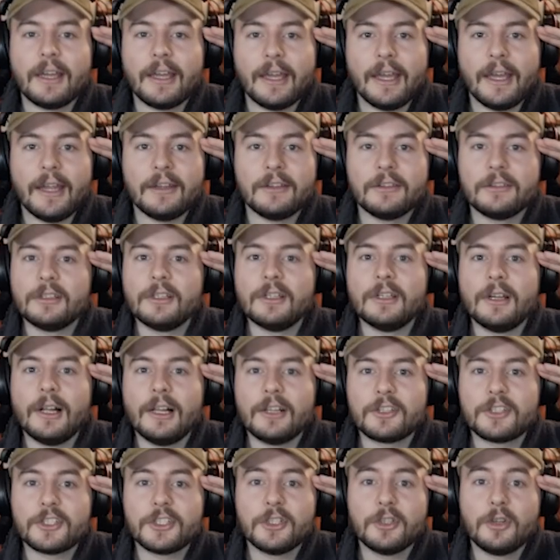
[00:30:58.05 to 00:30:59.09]
And
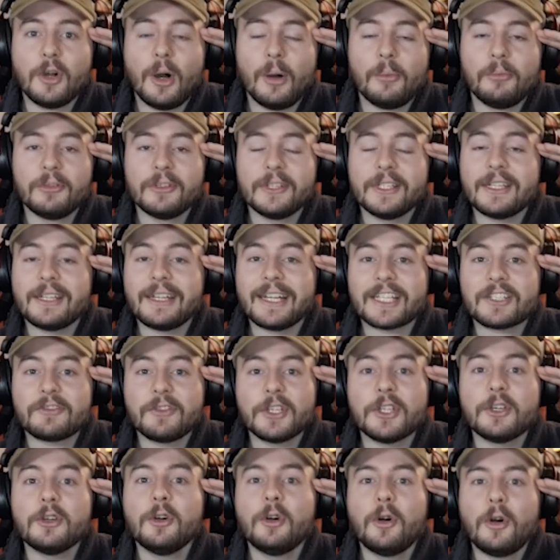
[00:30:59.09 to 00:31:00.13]
I'll see you hopefully in the next
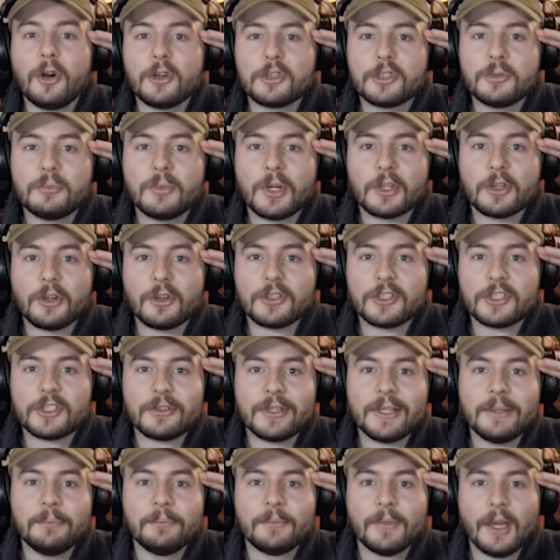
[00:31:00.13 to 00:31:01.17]
video or tomorrow on
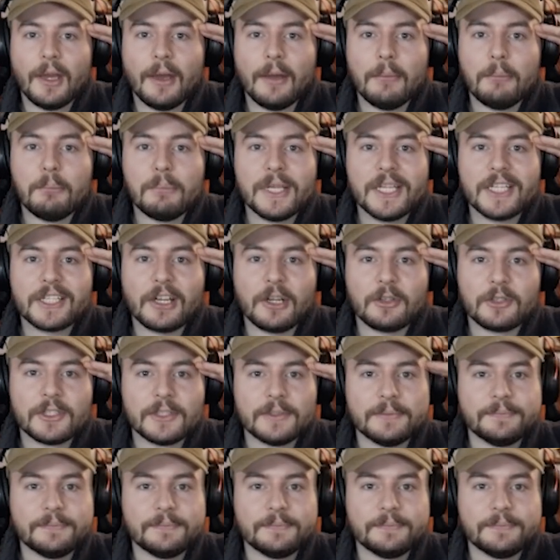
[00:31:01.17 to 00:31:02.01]
stream. Peace out.